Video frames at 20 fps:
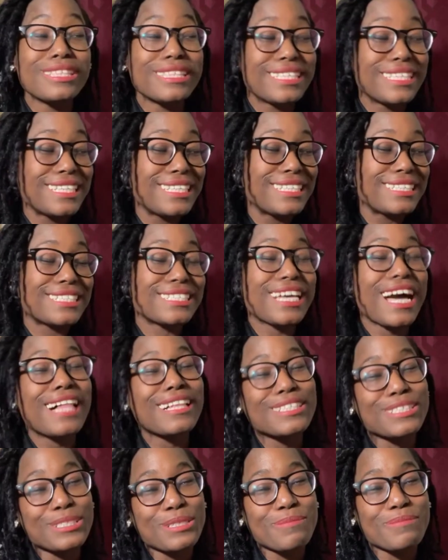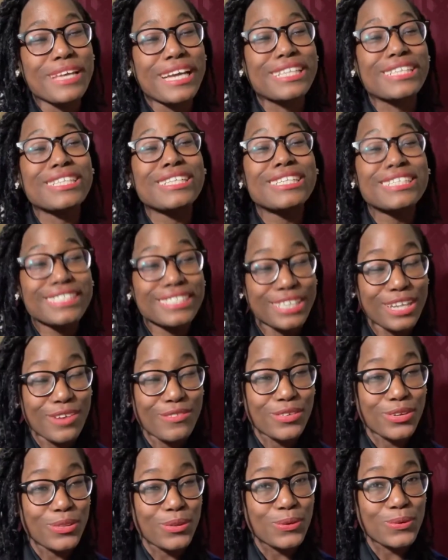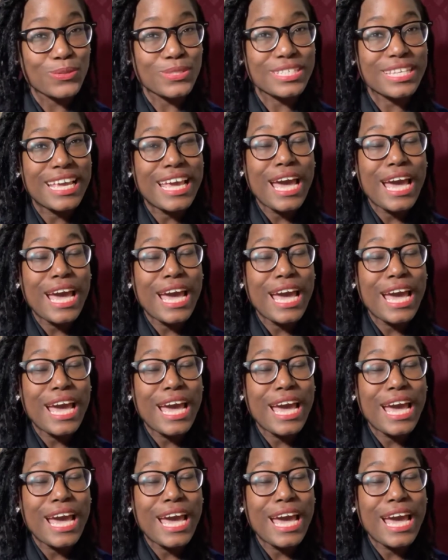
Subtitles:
the scholarship that could cover those,